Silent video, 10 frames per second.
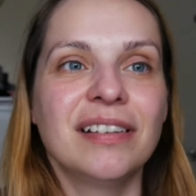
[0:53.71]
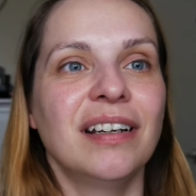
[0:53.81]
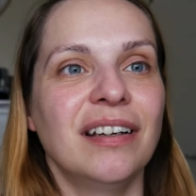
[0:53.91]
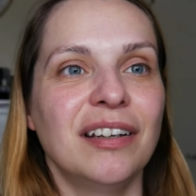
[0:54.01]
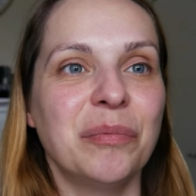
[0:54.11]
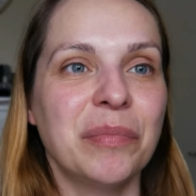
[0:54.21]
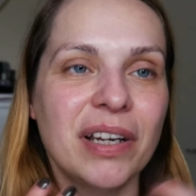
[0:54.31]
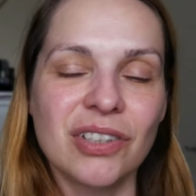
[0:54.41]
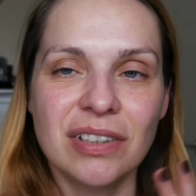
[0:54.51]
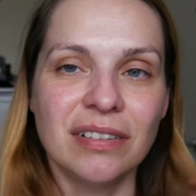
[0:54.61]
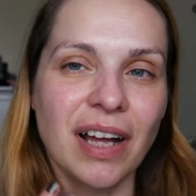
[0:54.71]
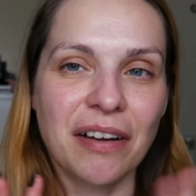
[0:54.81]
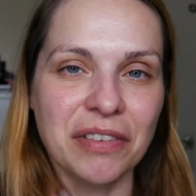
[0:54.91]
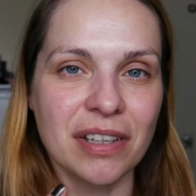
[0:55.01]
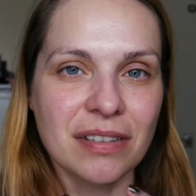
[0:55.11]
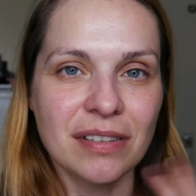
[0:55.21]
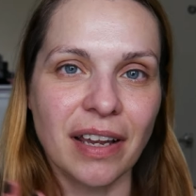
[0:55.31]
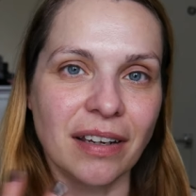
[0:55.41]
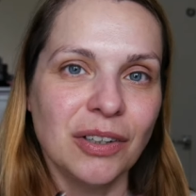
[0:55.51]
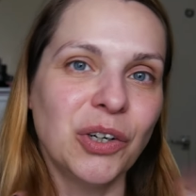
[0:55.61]
I still have this
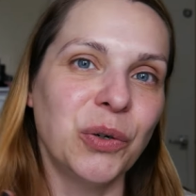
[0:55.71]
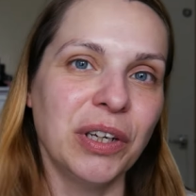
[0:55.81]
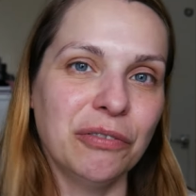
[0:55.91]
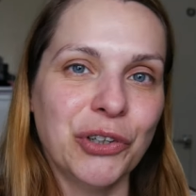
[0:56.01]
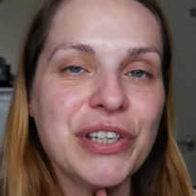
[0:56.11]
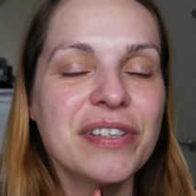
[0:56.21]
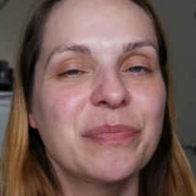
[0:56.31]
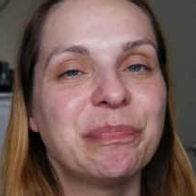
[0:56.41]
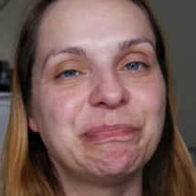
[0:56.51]
like croaky voice.